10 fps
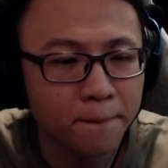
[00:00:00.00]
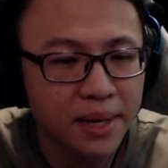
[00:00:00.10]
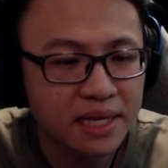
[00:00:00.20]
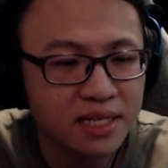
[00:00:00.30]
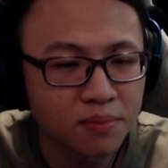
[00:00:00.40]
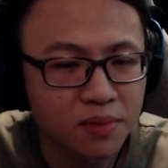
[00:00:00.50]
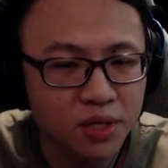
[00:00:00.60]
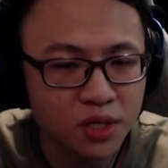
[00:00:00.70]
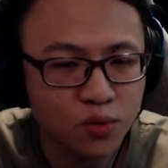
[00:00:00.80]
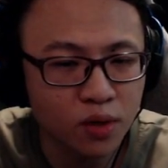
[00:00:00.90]
base
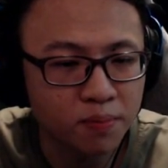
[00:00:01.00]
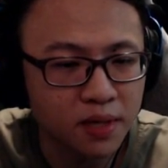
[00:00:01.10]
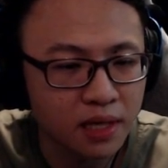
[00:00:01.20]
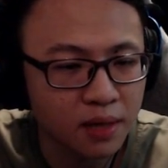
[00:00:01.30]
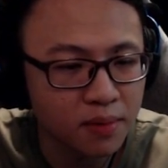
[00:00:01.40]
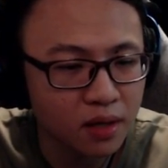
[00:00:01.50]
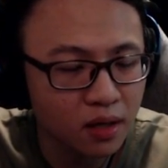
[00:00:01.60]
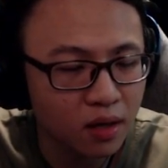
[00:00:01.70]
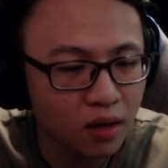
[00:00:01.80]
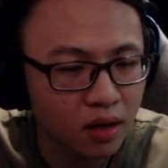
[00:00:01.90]
images to appear.
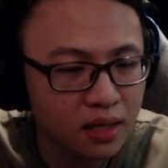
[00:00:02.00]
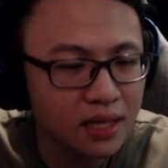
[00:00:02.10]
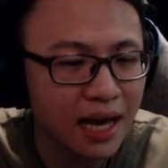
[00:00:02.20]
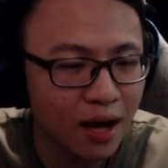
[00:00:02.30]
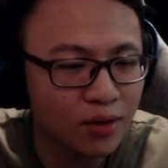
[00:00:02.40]
Yeah,